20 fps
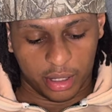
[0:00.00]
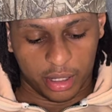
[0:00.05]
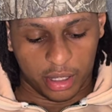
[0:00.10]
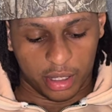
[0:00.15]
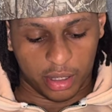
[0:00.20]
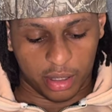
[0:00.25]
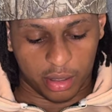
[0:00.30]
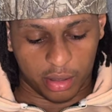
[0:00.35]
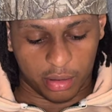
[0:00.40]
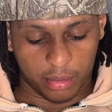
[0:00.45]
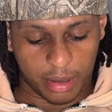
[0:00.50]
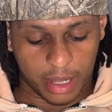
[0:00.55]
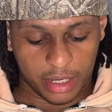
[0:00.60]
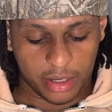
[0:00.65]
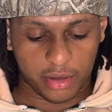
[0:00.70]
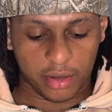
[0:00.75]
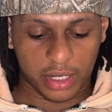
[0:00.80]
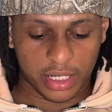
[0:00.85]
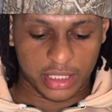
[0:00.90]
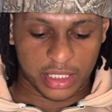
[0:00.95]
I
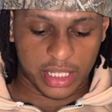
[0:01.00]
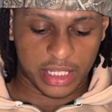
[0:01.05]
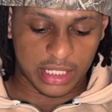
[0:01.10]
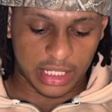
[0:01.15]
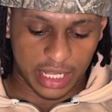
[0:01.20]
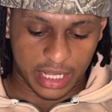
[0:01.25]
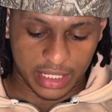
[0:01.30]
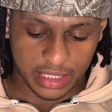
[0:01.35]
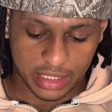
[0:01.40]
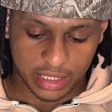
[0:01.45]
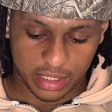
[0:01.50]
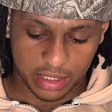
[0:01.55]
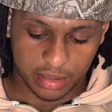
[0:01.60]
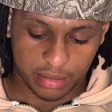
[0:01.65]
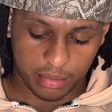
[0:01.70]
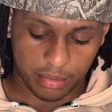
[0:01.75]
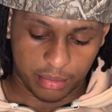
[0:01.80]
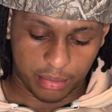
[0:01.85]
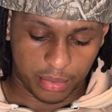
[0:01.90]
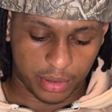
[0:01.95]
don't know how to say his last name,
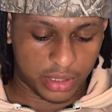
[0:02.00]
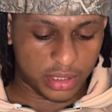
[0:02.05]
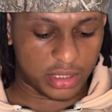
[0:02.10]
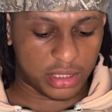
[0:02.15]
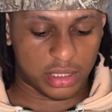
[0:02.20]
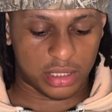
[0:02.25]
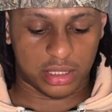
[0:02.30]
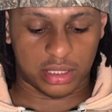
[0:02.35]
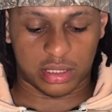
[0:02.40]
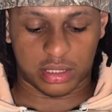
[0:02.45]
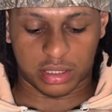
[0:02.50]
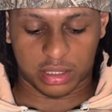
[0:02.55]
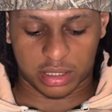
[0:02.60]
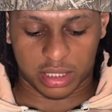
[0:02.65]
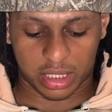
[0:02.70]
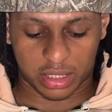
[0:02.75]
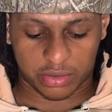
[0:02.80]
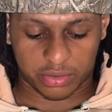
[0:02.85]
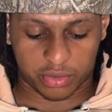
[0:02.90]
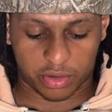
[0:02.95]
but this is a
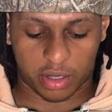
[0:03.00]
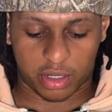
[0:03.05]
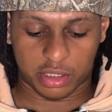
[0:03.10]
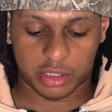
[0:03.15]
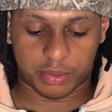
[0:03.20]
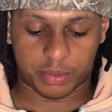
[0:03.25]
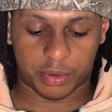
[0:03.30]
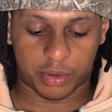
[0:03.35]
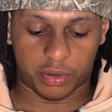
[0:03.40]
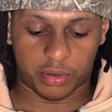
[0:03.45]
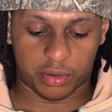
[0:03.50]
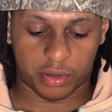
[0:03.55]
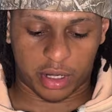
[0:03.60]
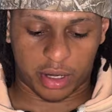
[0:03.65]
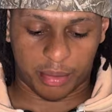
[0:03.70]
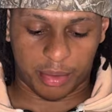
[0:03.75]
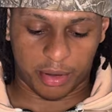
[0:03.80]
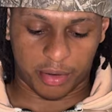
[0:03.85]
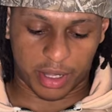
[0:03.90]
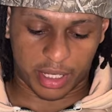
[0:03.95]
successful entrepreneur
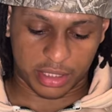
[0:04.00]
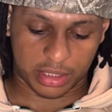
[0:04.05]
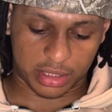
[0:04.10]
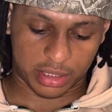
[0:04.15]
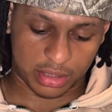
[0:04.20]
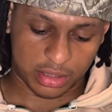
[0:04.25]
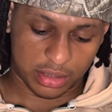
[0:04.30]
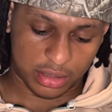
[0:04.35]
I'll be watching.